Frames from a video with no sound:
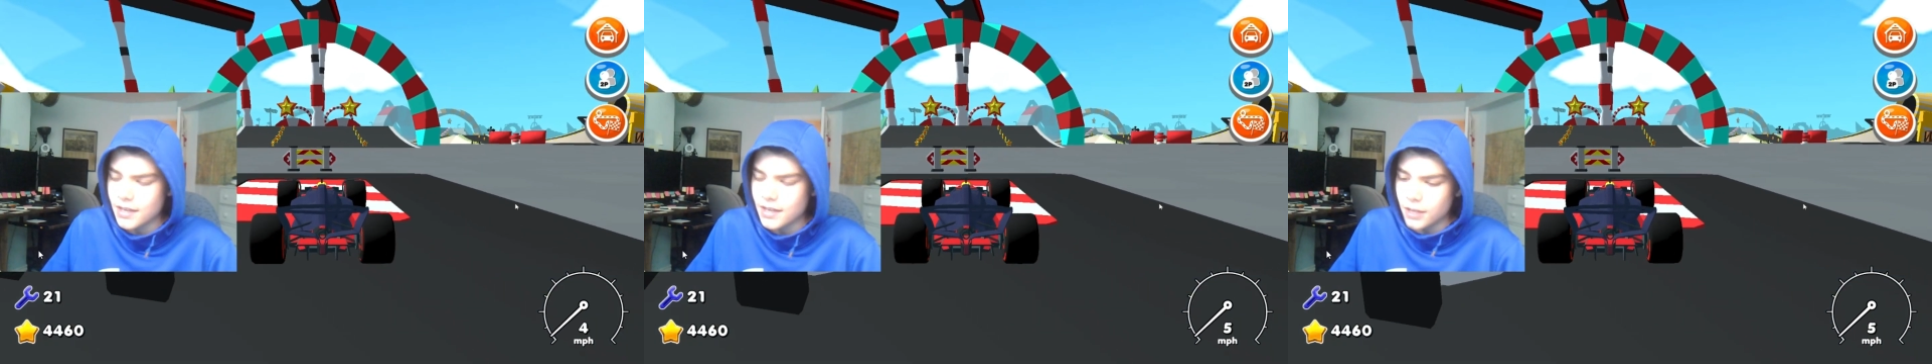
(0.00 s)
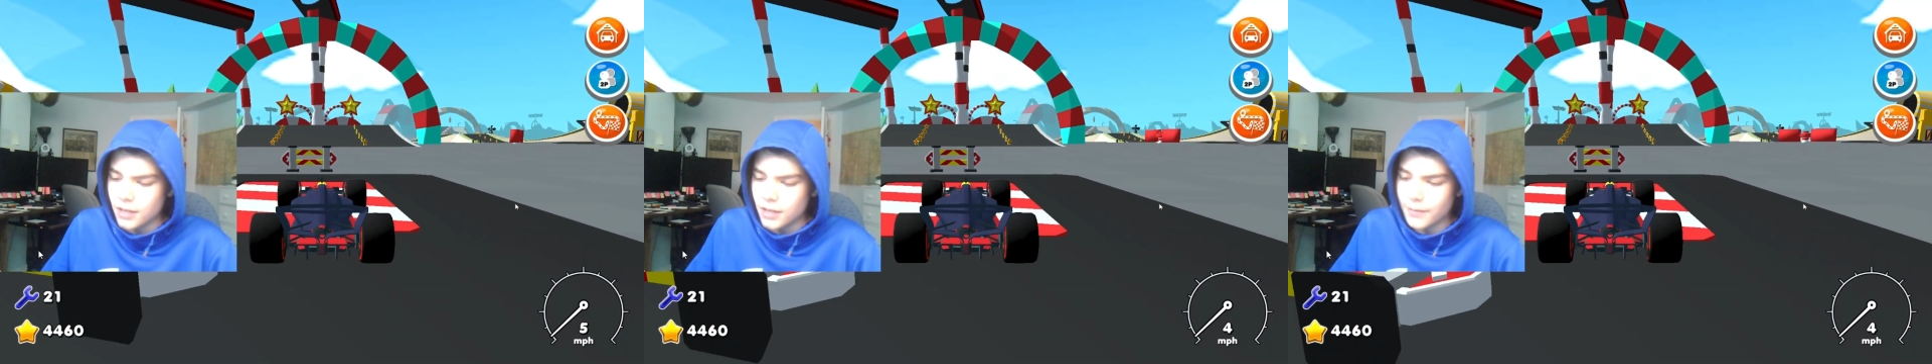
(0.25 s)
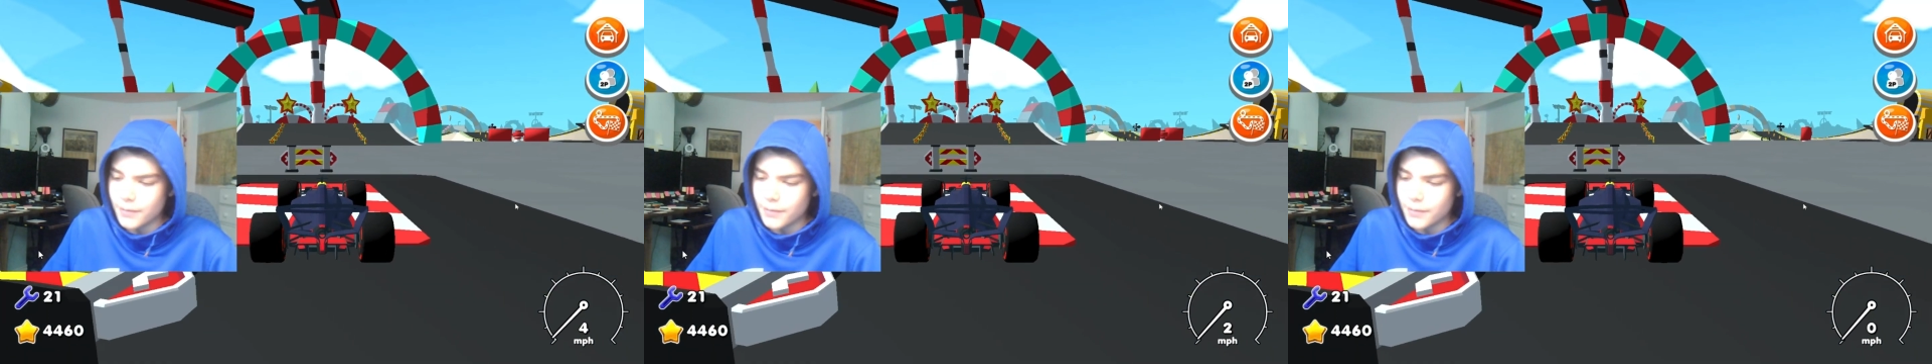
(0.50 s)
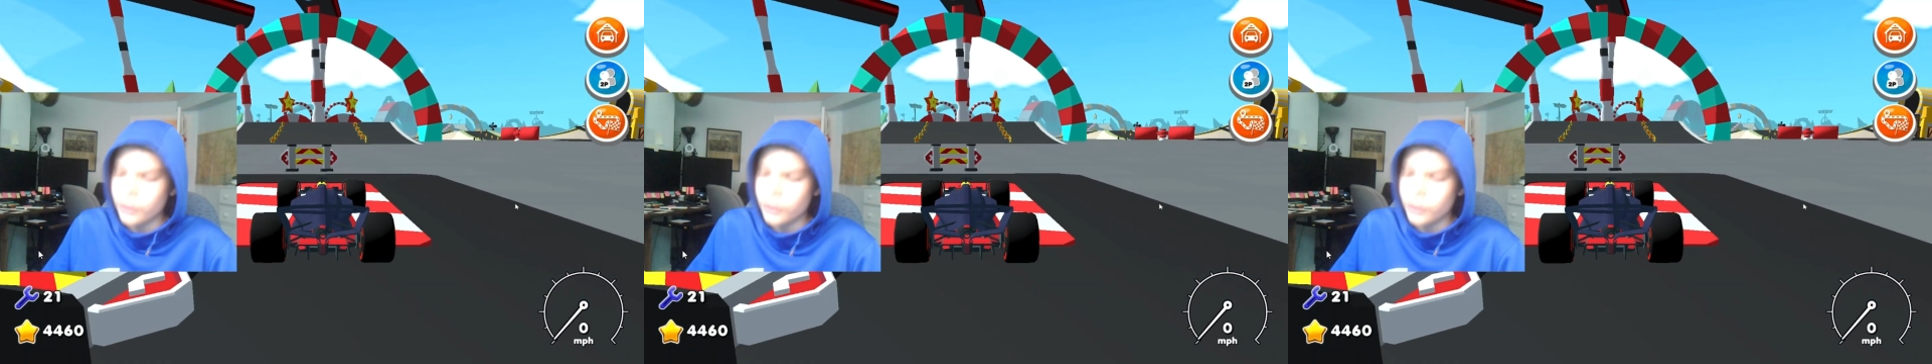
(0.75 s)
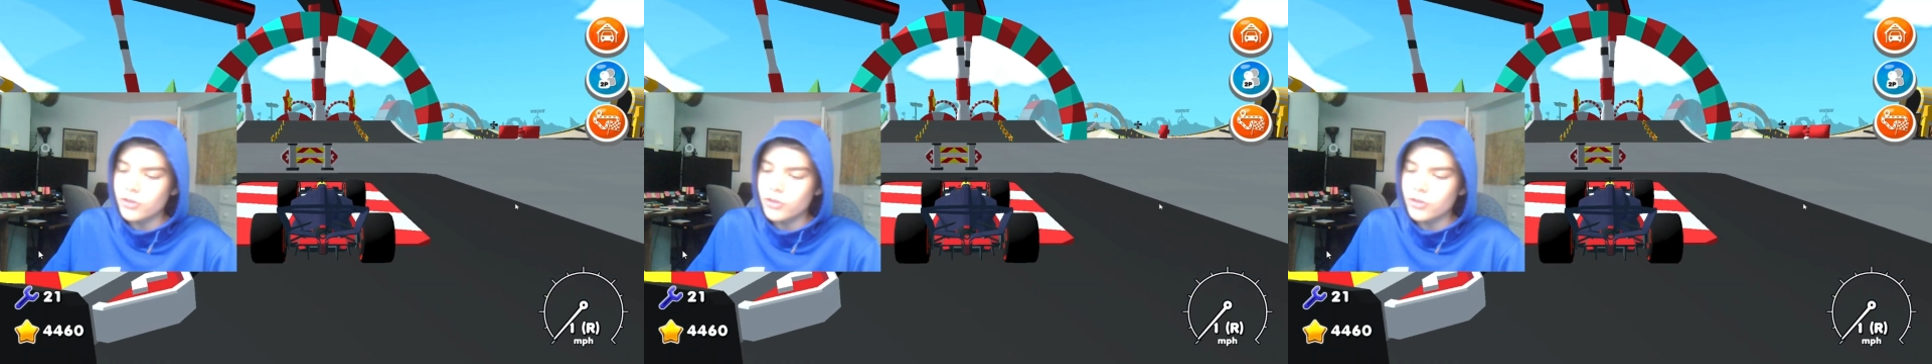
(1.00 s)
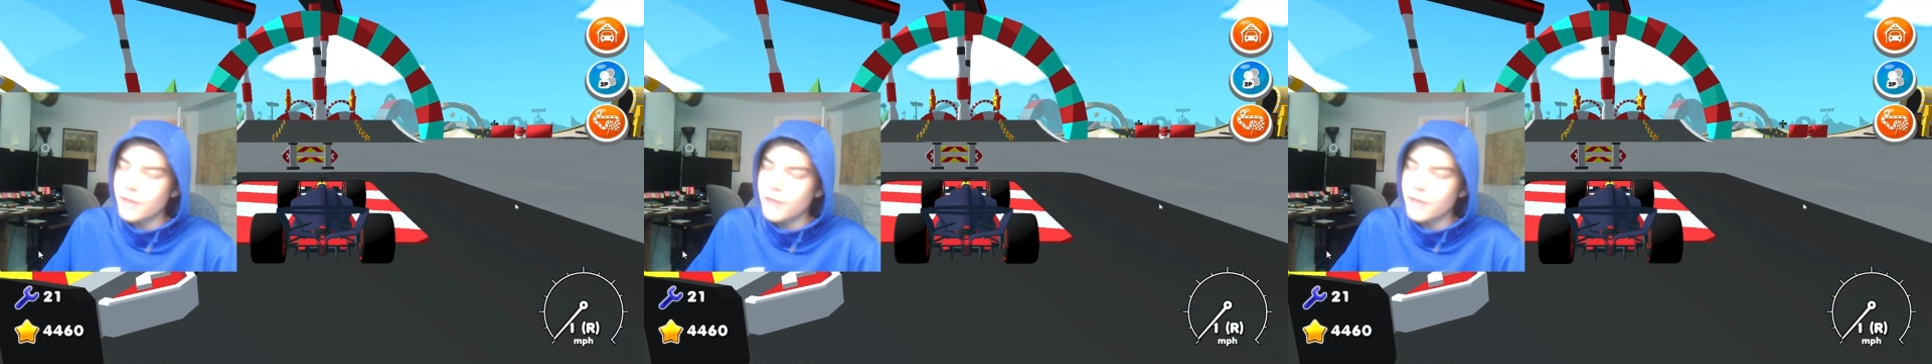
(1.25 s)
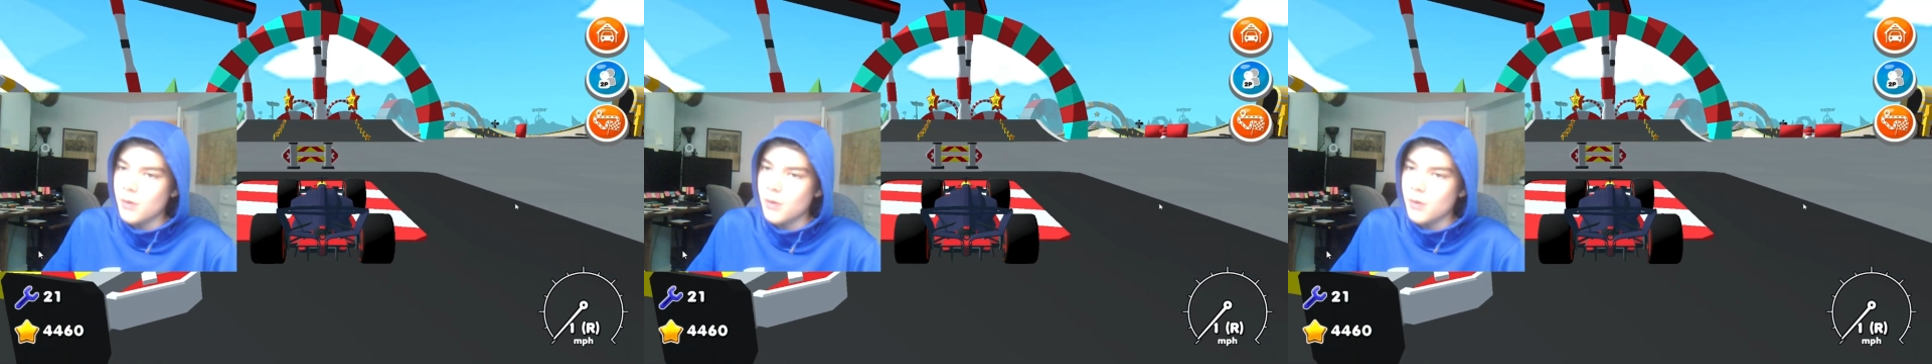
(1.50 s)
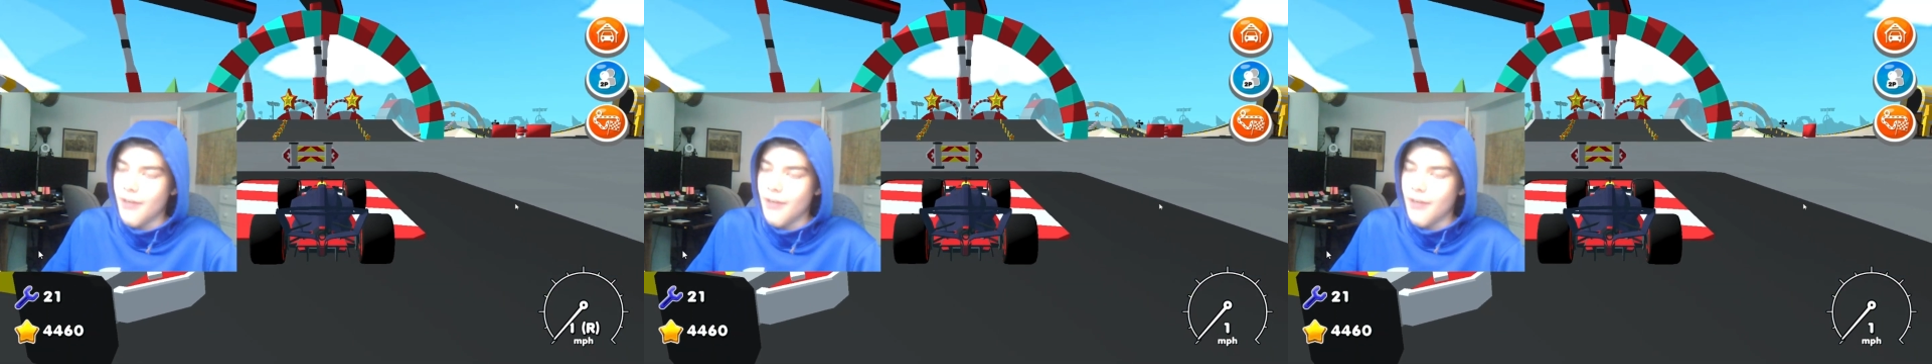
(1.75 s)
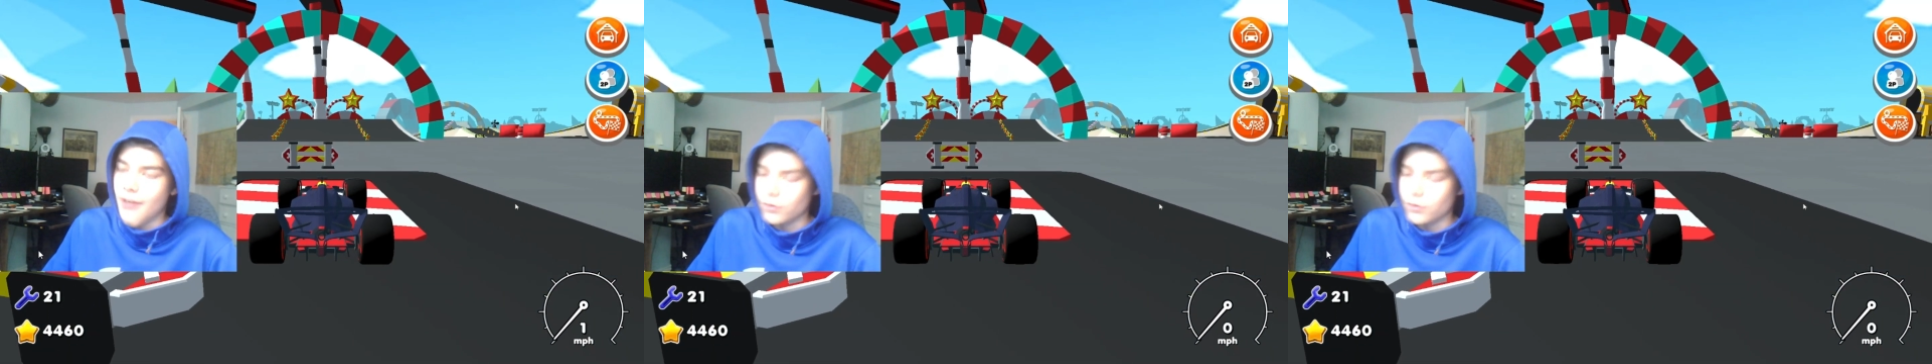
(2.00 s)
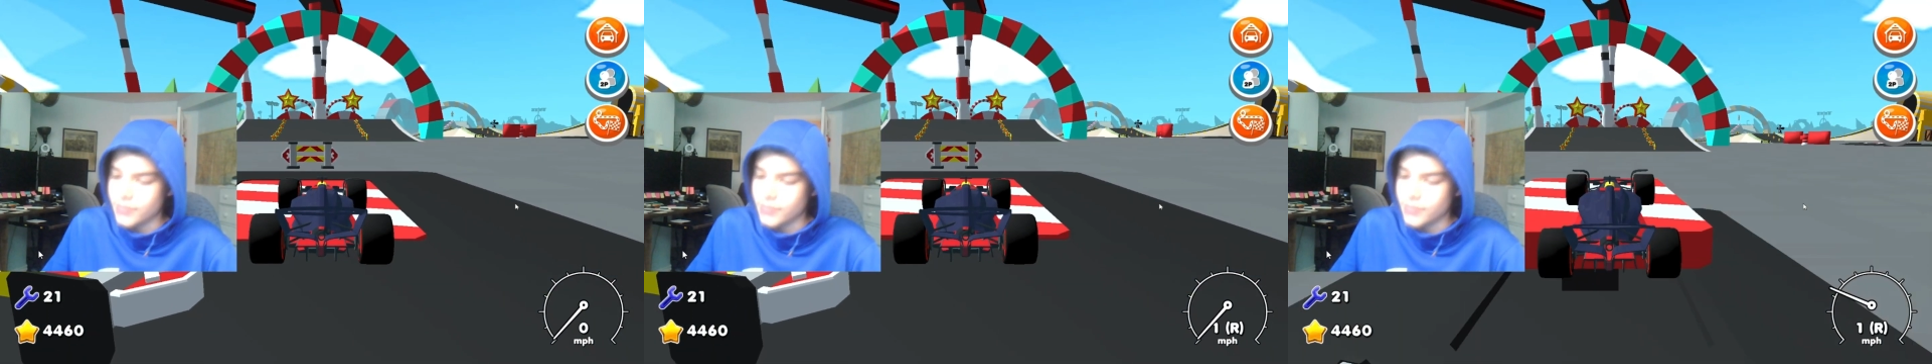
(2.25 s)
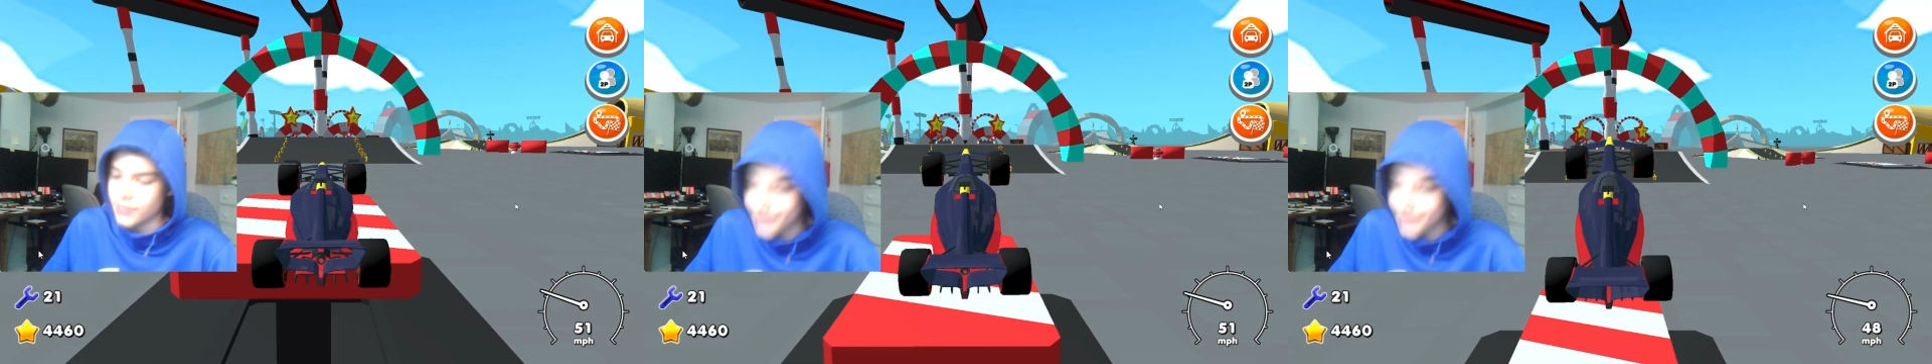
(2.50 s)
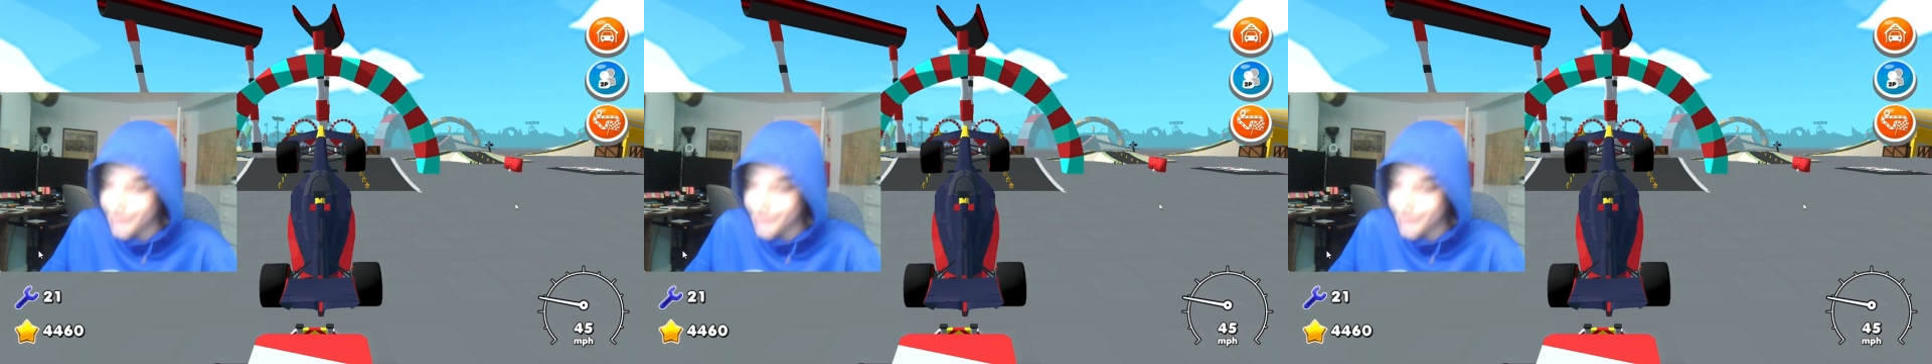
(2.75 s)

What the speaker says: a little bit better. So, there's 24 hours in a day,